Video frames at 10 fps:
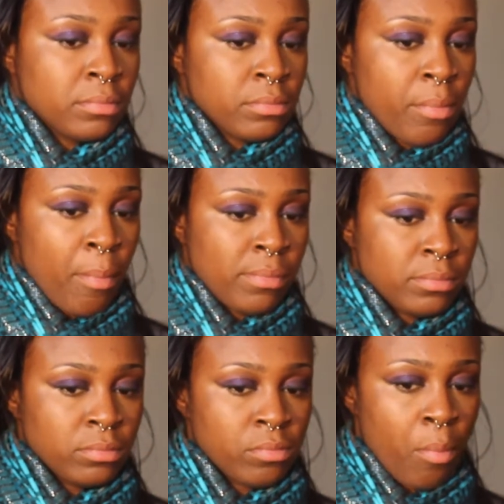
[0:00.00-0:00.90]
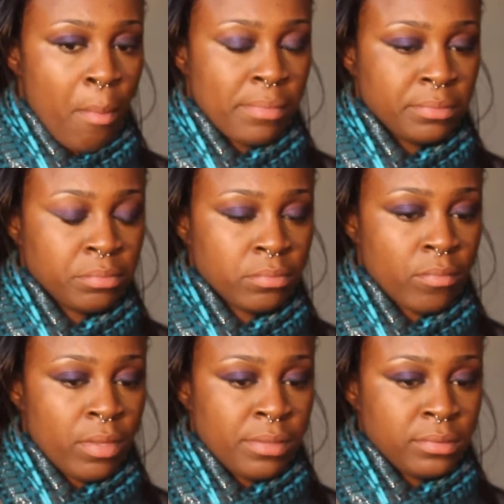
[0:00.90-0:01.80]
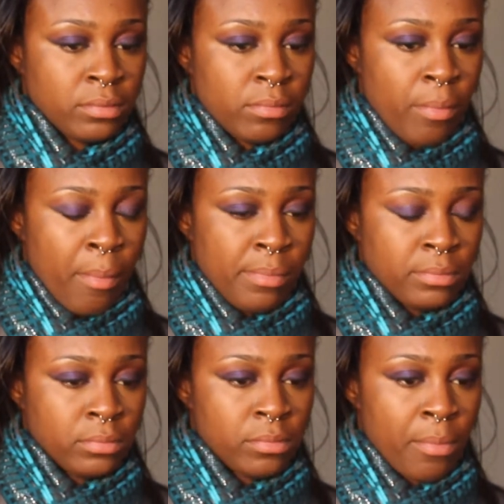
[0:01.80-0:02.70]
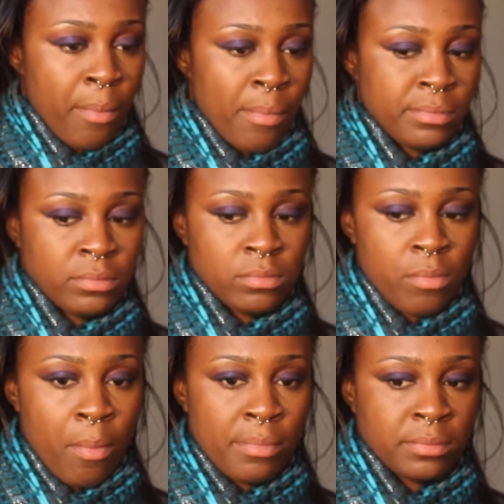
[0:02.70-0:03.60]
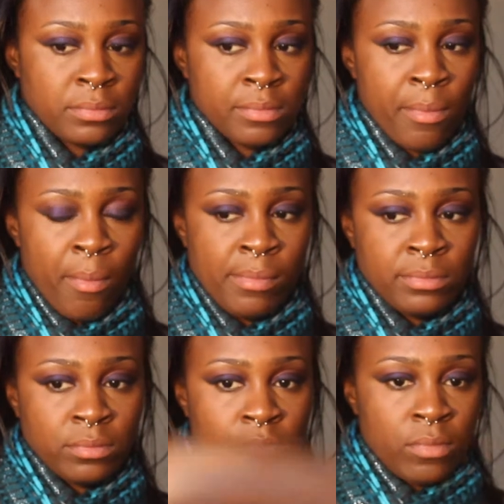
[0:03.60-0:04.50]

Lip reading: And the Mojave powder that I used is in the color Nutmeg.